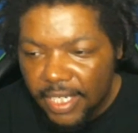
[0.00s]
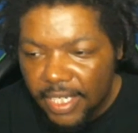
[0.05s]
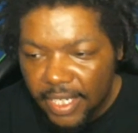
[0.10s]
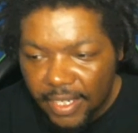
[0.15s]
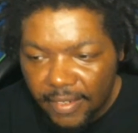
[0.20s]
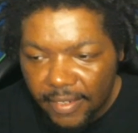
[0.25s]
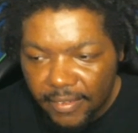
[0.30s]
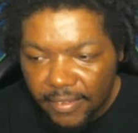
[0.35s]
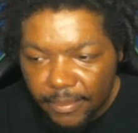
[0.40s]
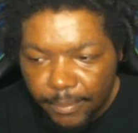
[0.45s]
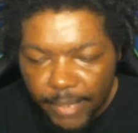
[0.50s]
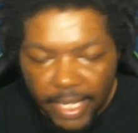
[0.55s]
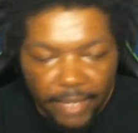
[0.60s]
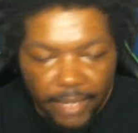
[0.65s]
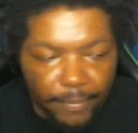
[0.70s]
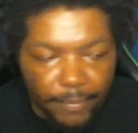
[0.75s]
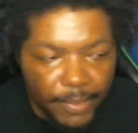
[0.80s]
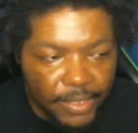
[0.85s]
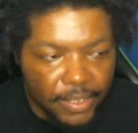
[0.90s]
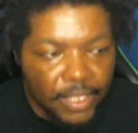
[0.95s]
of the
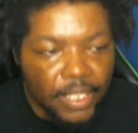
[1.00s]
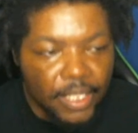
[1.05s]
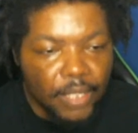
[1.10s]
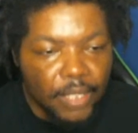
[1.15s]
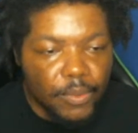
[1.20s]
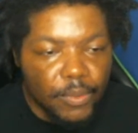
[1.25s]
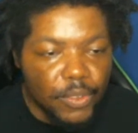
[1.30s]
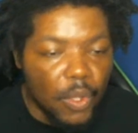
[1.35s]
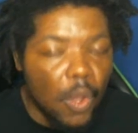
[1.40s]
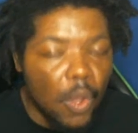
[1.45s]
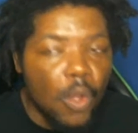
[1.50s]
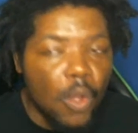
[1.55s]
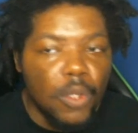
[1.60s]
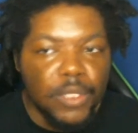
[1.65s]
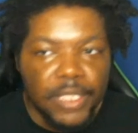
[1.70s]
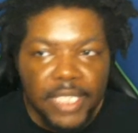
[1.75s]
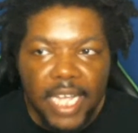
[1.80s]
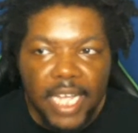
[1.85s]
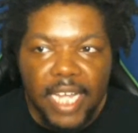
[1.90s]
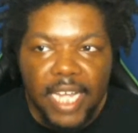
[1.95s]
planet, which was all
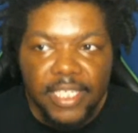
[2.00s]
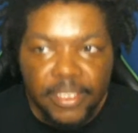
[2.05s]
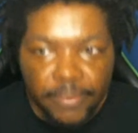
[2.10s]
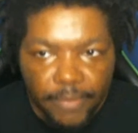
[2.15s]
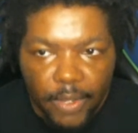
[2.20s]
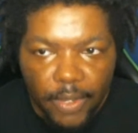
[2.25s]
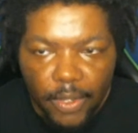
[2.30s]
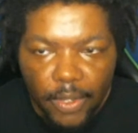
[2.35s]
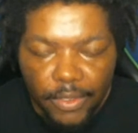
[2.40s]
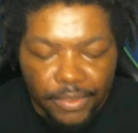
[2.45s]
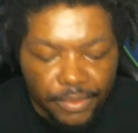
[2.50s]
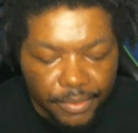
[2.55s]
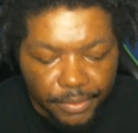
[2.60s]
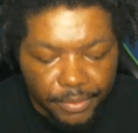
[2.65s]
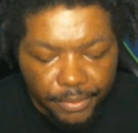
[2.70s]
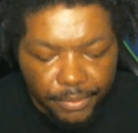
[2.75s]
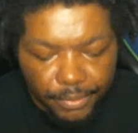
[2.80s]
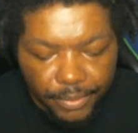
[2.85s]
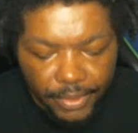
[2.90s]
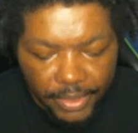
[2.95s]
Zod's fault.
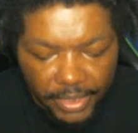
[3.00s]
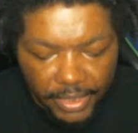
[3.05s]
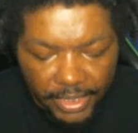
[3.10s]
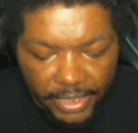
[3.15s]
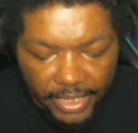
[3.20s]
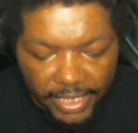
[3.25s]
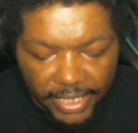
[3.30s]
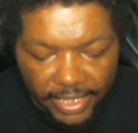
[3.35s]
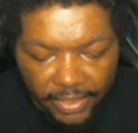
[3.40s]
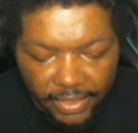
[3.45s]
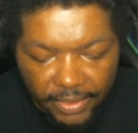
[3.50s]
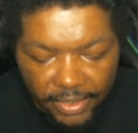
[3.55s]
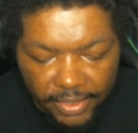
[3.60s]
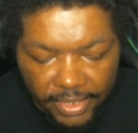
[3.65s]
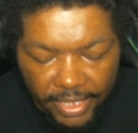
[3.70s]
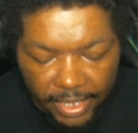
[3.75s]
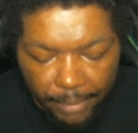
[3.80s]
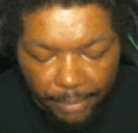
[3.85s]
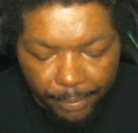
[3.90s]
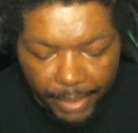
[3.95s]
He killed
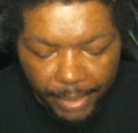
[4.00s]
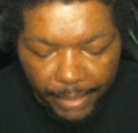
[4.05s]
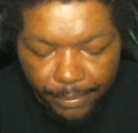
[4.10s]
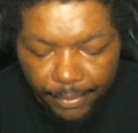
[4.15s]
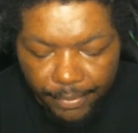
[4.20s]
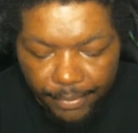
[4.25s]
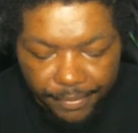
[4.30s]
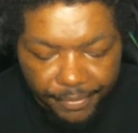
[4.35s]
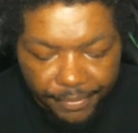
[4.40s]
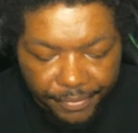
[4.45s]
their people.